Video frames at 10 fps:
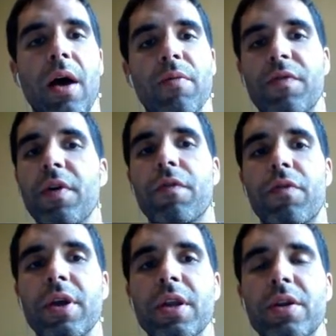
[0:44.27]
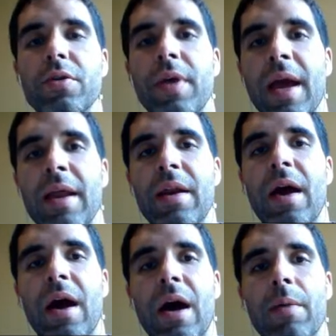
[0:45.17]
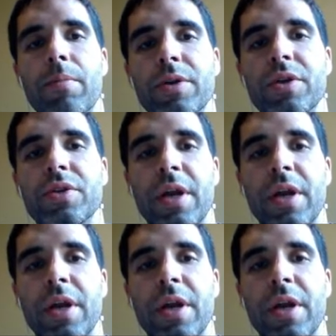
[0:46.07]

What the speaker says: feel free to do that. But just